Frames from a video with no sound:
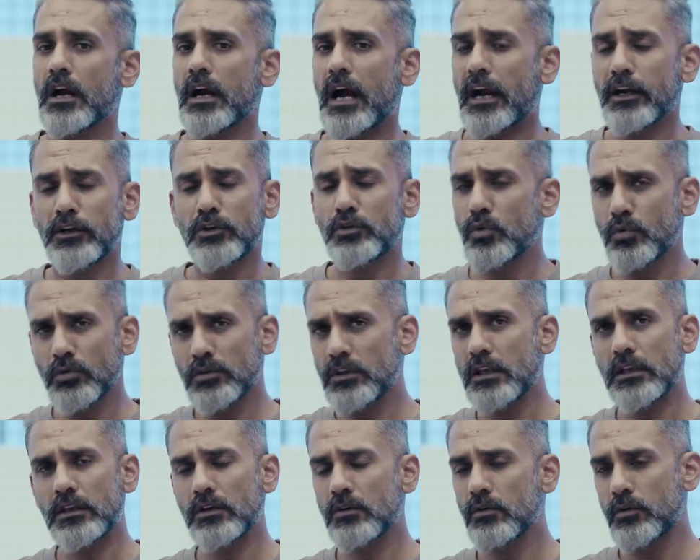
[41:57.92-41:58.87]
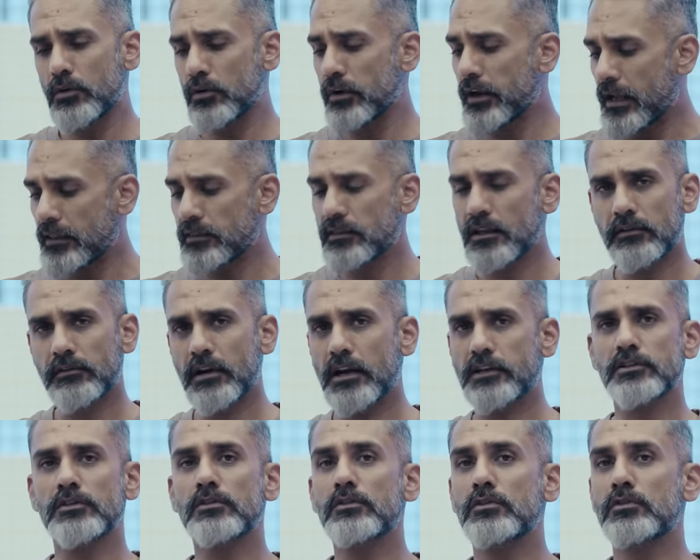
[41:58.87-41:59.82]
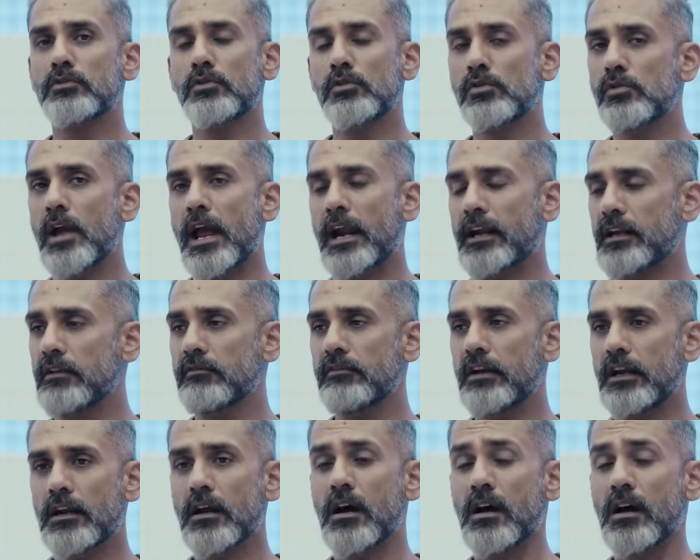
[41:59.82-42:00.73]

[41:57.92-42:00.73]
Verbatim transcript: I don't think you're going to get the traction control to activate